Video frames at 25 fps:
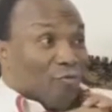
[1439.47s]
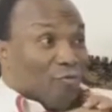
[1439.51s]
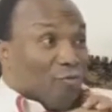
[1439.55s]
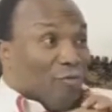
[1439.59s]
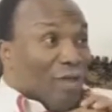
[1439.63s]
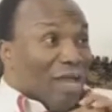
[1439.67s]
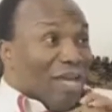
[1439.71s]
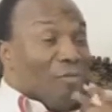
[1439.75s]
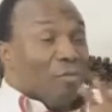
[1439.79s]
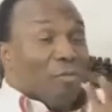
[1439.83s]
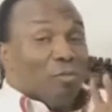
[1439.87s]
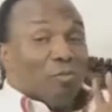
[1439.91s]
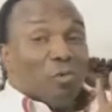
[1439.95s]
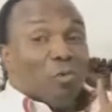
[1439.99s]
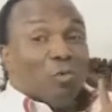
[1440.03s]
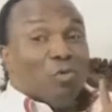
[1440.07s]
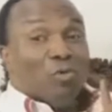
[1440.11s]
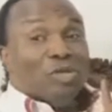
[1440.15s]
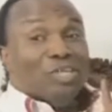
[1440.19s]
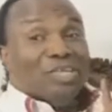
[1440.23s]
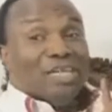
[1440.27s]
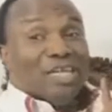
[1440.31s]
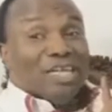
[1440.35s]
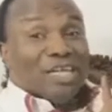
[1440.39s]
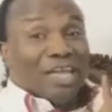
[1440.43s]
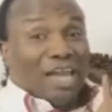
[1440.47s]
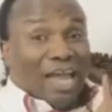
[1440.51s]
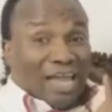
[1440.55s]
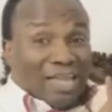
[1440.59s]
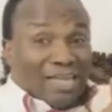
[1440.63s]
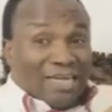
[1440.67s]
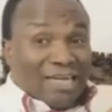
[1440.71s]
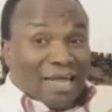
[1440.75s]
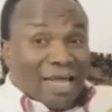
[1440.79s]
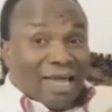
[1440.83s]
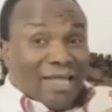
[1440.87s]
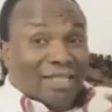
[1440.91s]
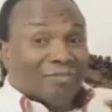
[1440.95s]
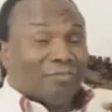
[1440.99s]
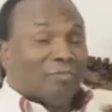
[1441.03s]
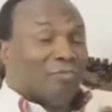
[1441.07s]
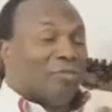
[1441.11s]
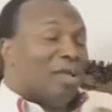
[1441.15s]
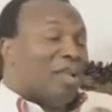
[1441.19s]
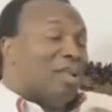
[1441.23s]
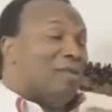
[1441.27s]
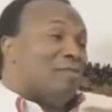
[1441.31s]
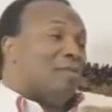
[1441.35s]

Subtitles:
Many people will deny that. Many